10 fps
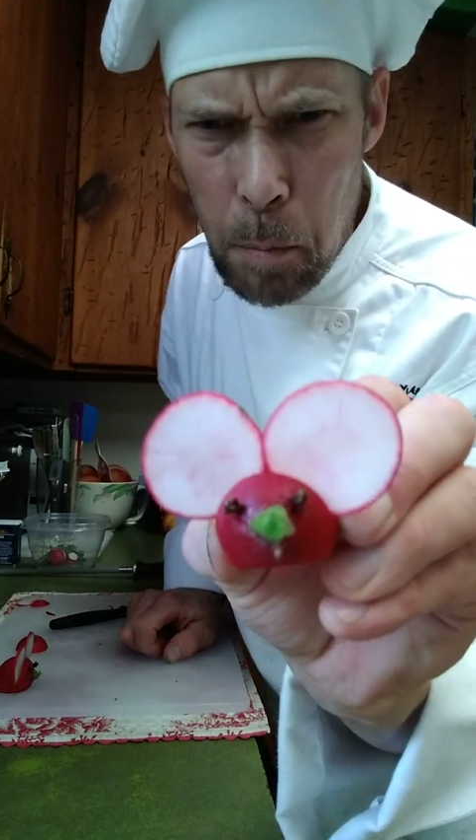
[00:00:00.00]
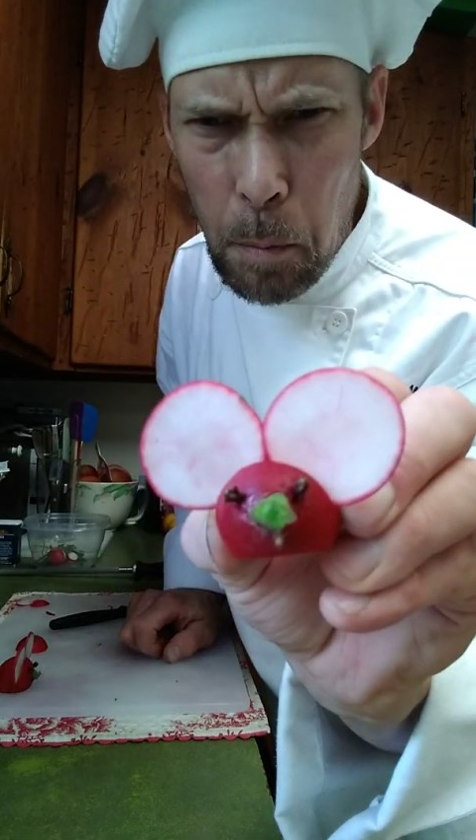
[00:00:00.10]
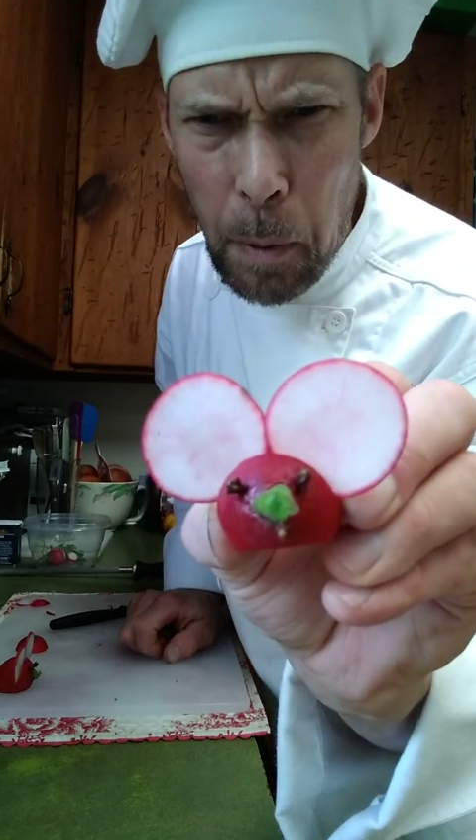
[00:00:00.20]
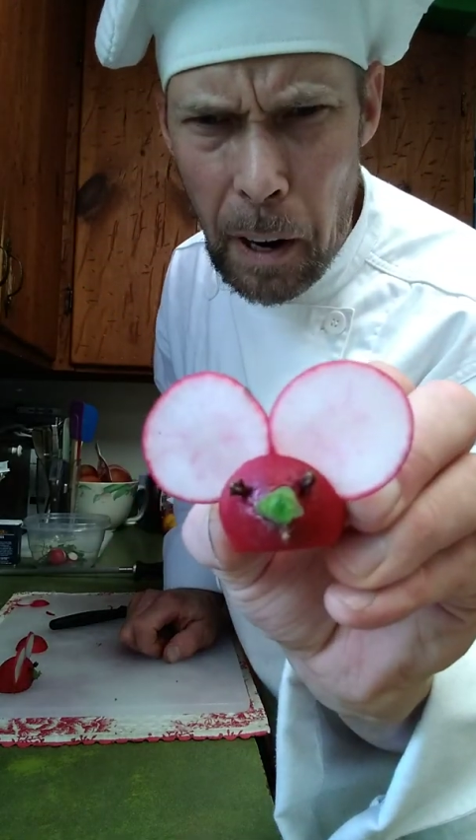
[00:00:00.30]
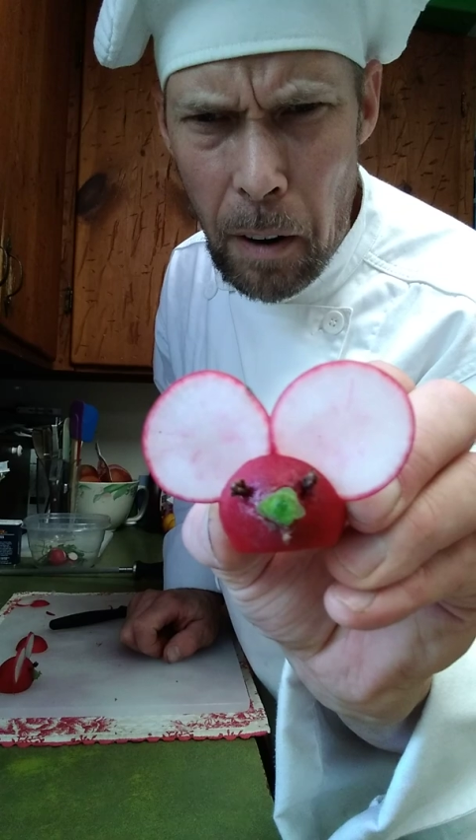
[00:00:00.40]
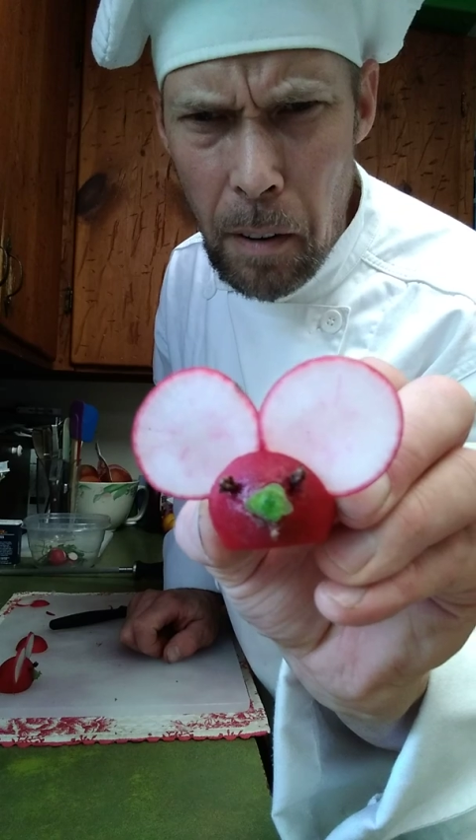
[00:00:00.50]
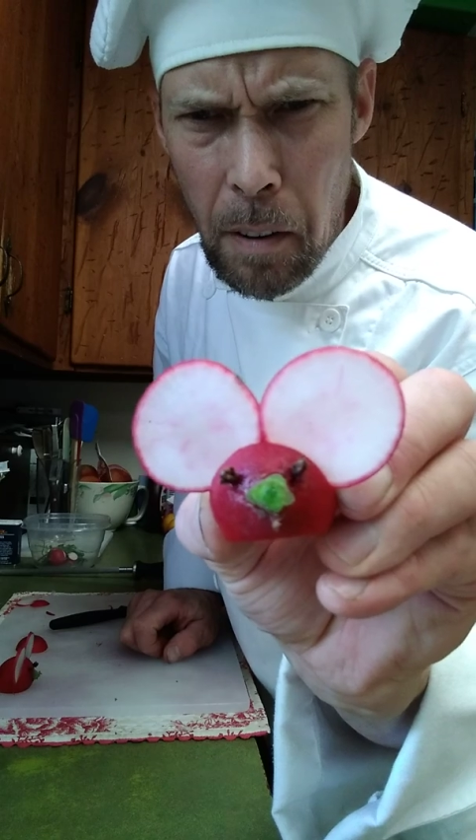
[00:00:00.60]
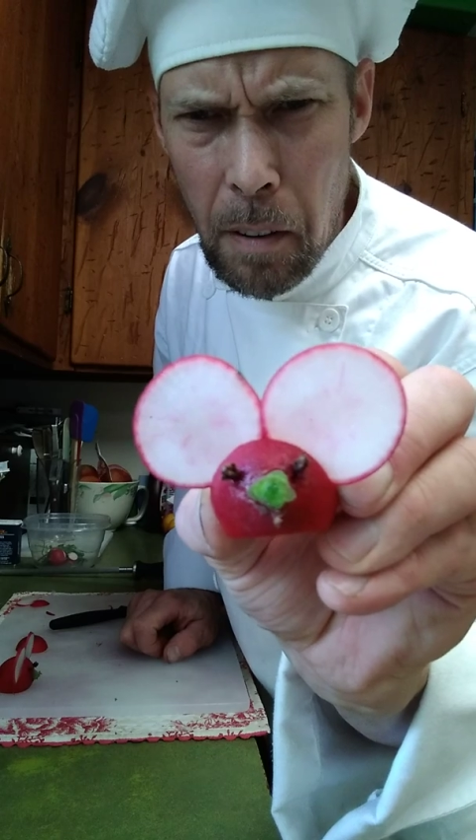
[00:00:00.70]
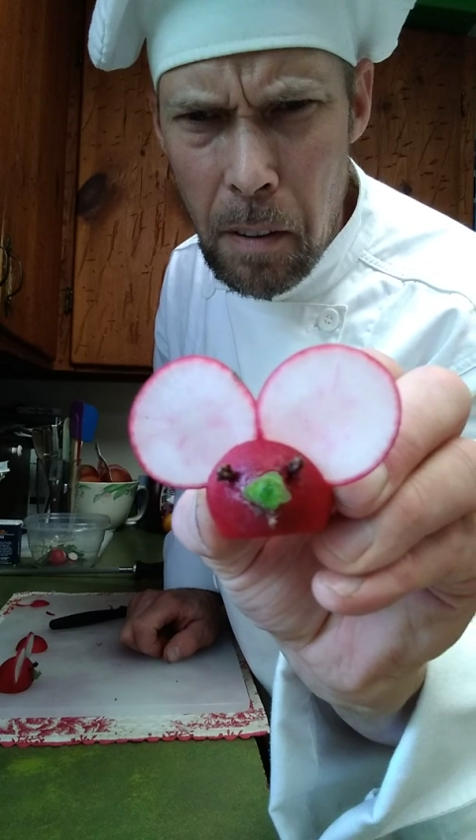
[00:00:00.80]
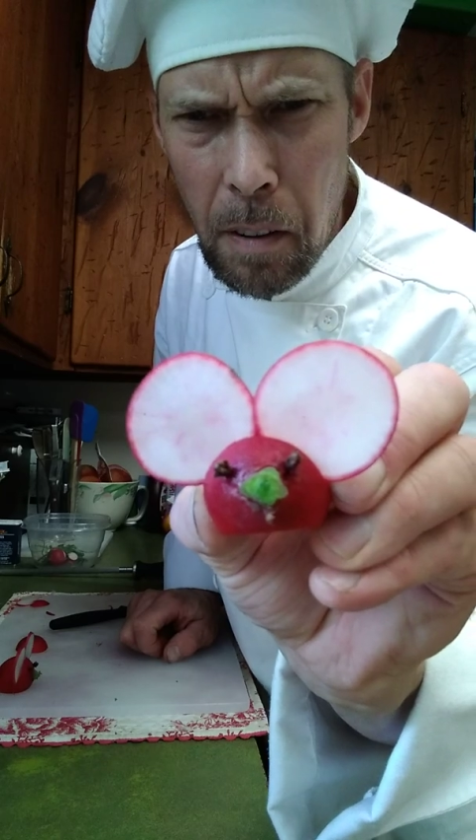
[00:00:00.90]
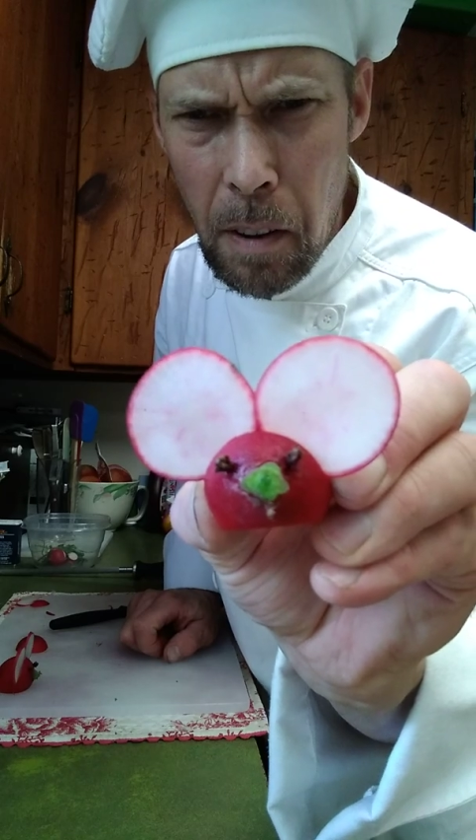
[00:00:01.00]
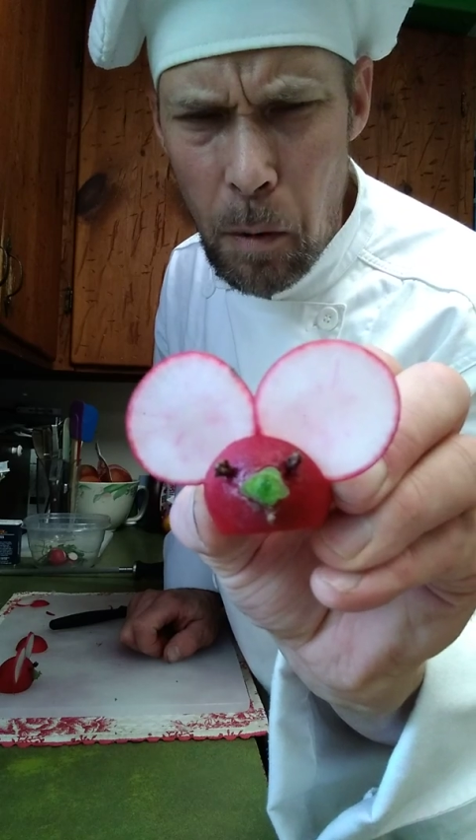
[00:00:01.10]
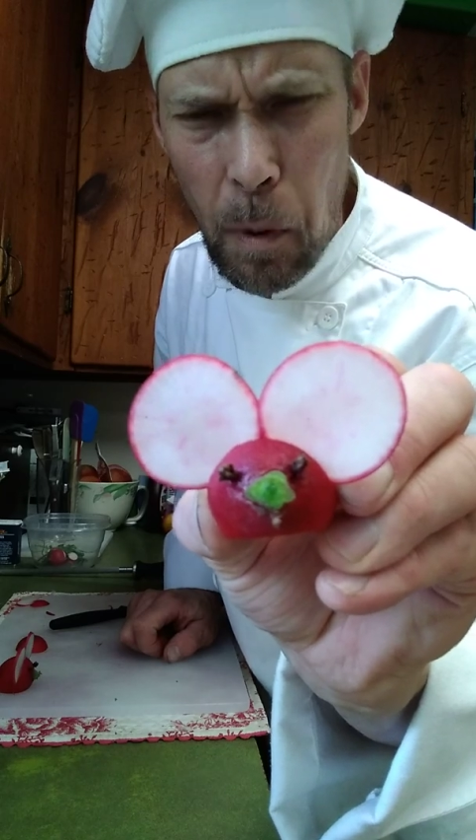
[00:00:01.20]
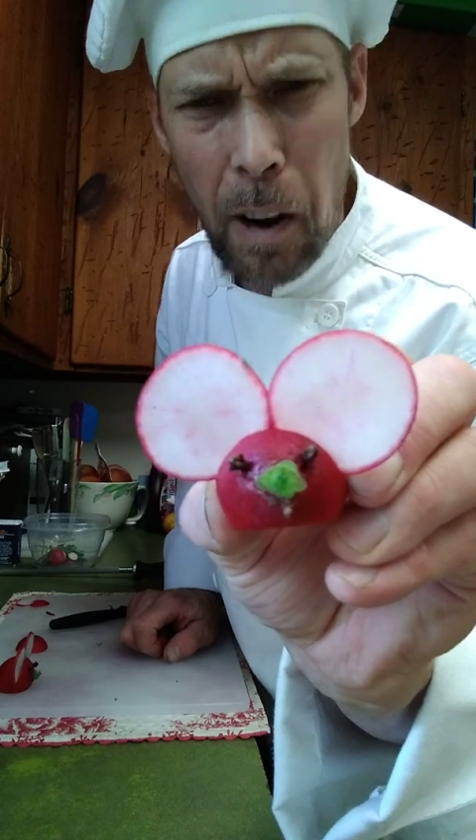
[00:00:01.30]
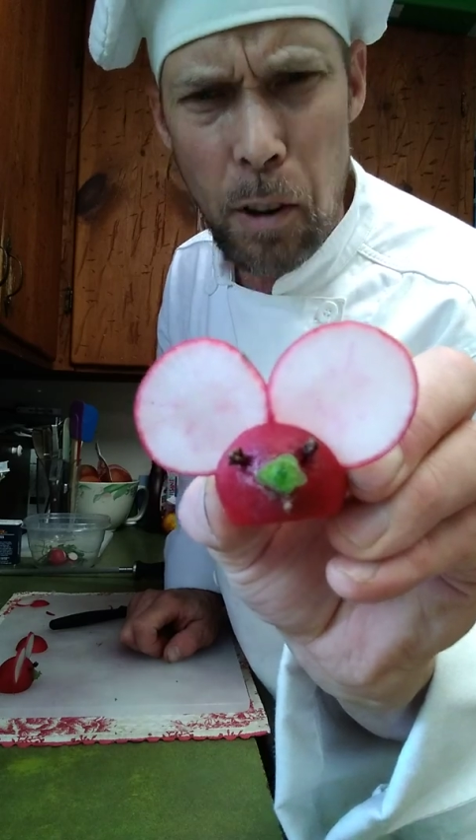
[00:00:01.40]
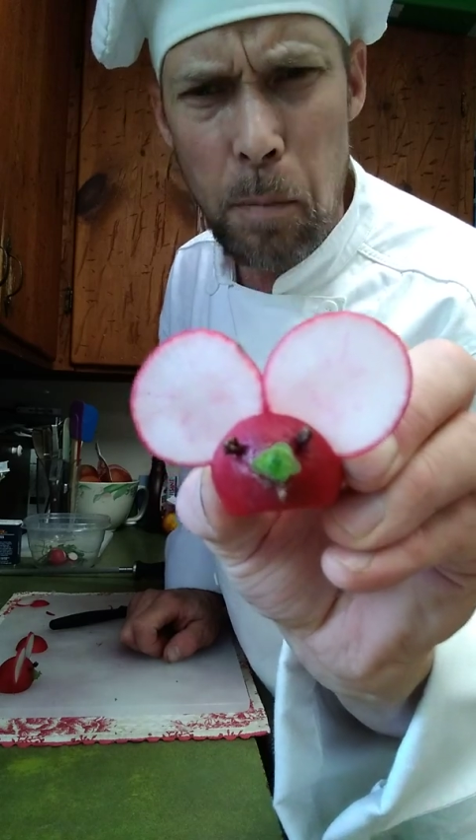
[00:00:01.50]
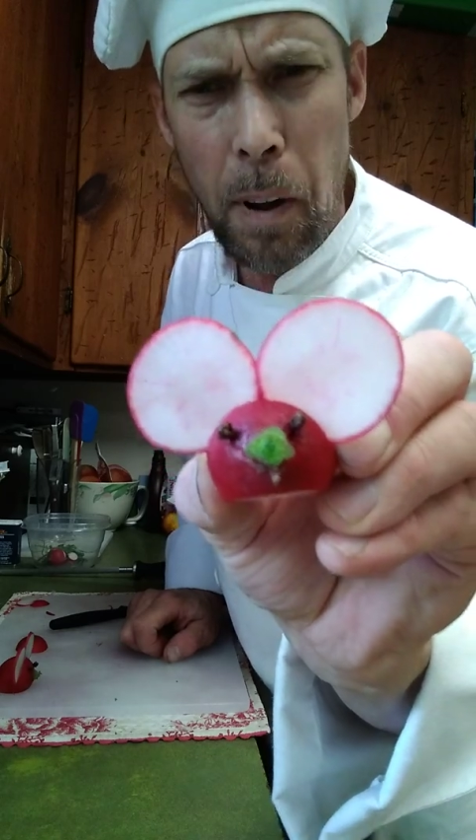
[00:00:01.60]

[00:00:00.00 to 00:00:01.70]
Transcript: prepared radish